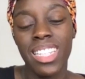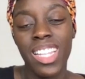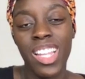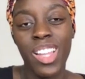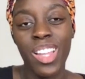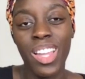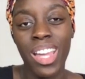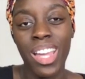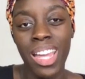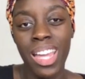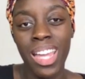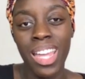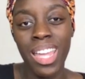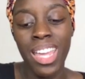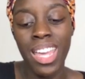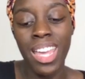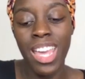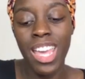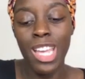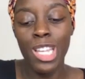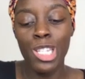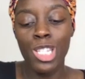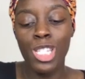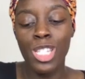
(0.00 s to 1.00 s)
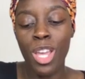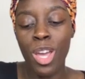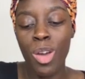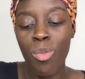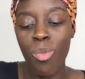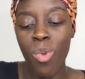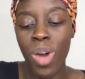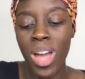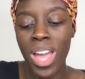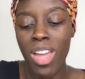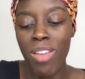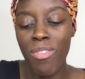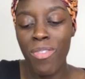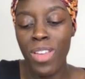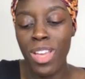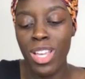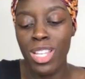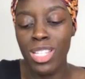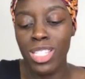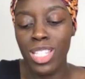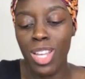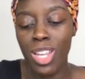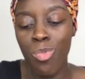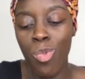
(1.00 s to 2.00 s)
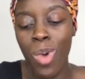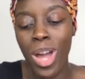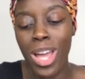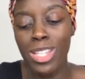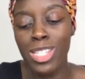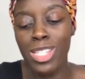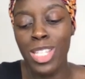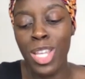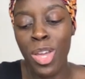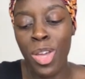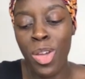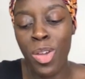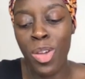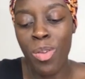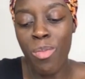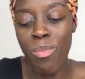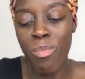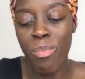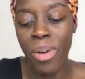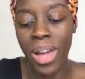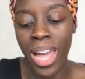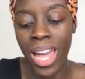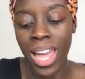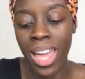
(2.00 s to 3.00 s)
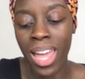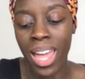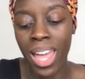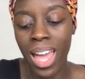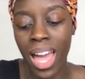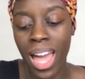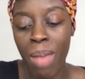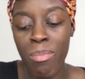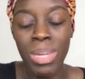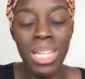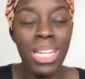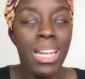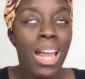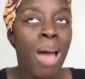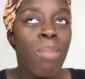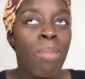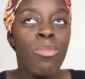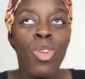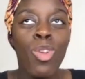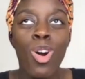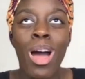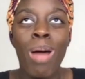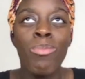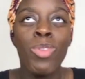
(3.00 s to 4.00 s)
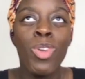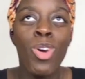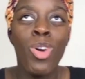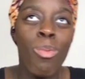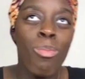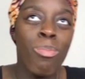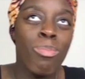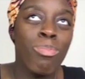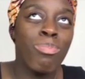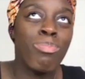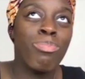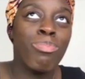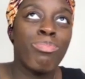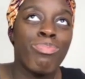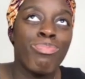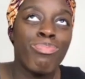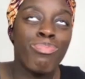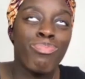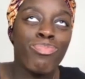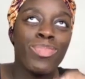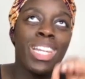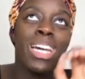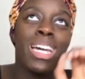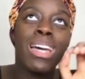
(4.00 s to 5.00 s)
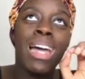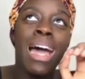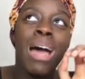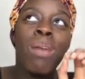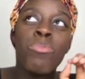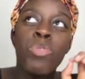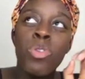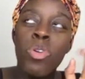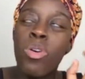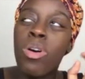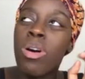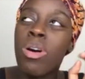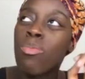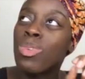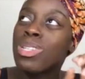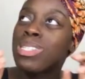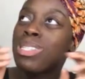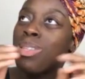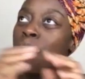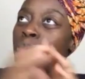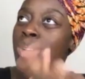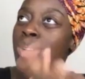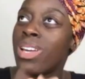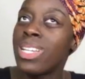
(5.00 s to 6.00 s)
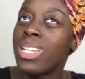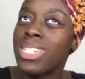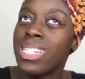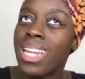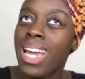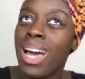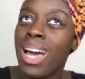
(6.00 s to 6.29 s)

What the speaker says: Okay. So what if he's... I'm not... What's the word?